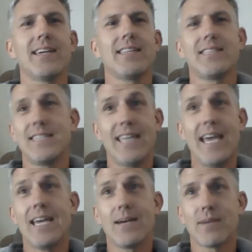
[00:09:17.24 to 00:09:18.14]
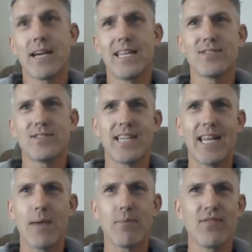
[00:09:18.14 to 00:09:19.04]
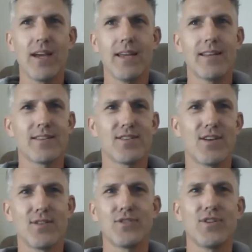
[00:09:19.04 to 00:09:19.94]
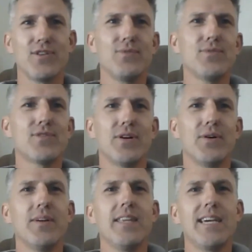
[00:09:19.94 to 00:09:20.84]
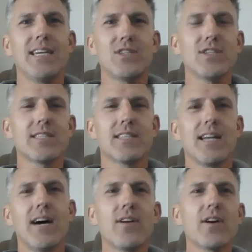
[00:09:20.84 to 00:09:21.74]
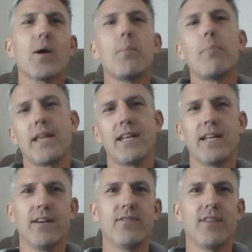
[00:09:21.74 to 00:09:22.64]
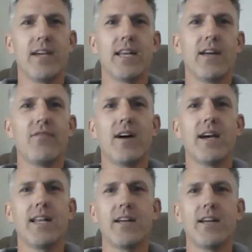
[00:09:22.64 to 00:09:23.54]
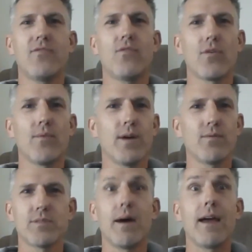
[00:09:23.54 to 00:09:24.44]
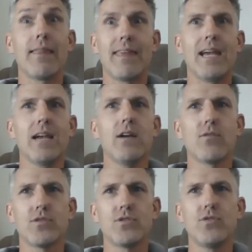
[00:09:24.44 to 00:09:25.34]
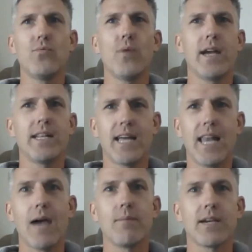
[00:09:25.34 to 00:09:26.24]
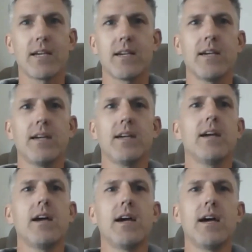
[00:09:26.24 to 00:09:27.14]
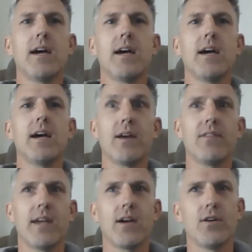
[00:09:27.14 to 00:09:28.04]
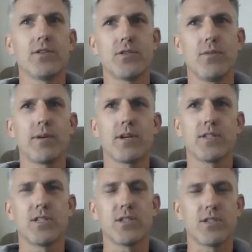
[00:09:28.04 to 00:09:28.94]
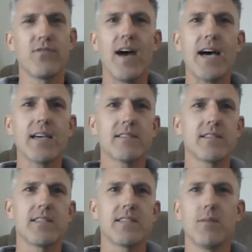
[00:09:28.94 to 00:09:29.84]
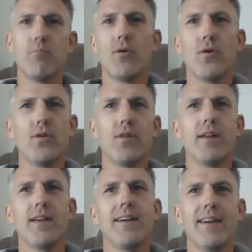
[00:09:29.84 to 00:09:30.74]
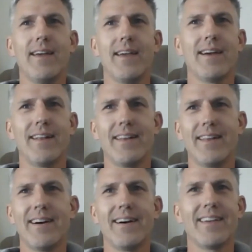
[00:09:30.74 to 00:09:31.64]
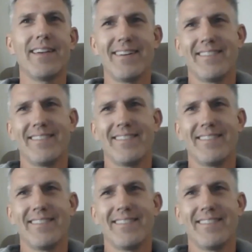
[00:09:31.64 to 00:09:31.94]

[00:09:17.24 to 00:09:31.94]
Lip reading: today I'm kind of into dynamic flying in the tunnel too, so it's just I'm very competitive, and I find that four-way was my thing, or two-way dynamic is my thing also, because it's just fast, simple, and yeah,